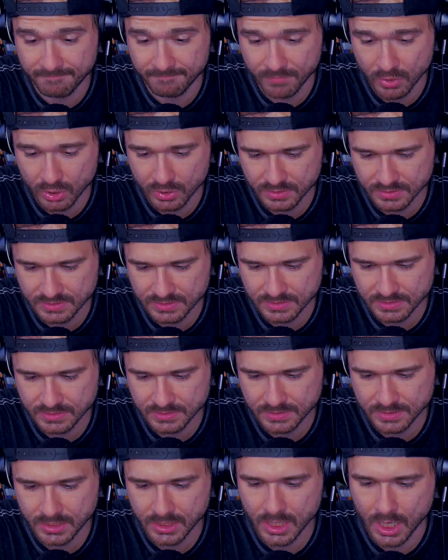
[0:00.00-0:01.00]

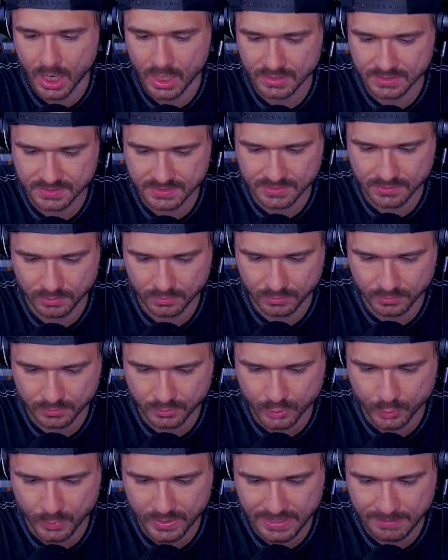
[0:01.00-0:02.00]
first console
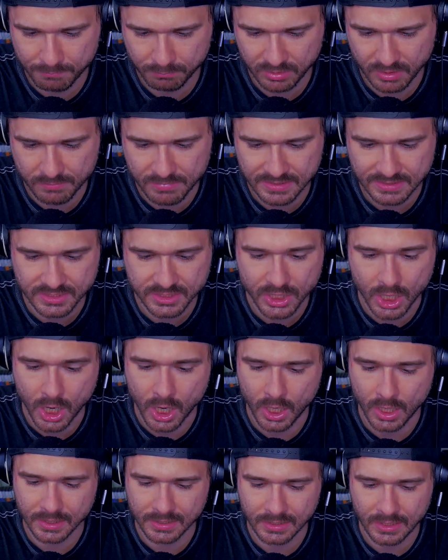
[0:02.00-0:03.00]
to implement
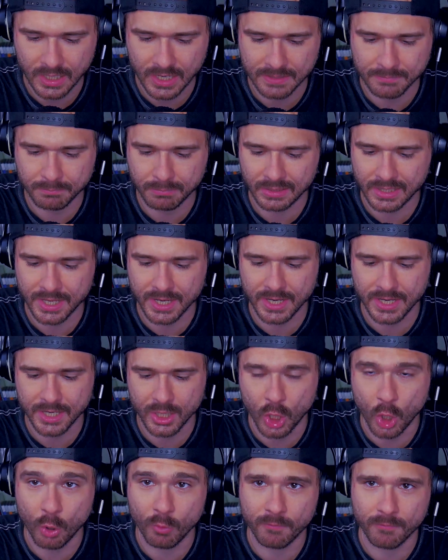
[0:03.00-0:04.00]
online
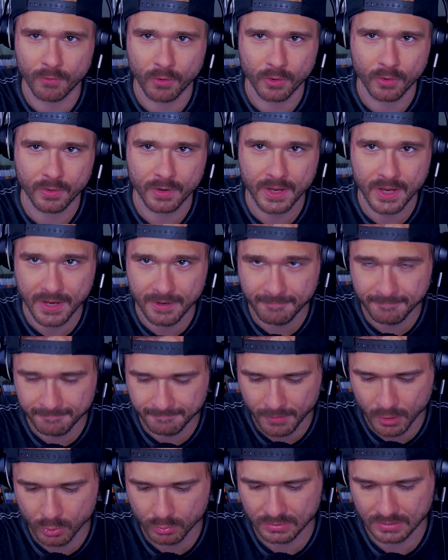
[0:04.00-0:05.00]
play over a
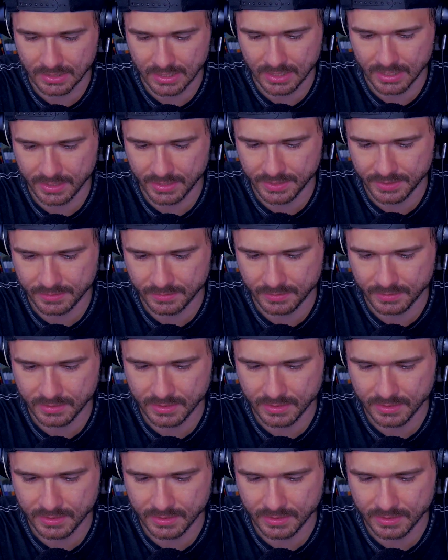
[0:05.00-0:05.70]
phone line,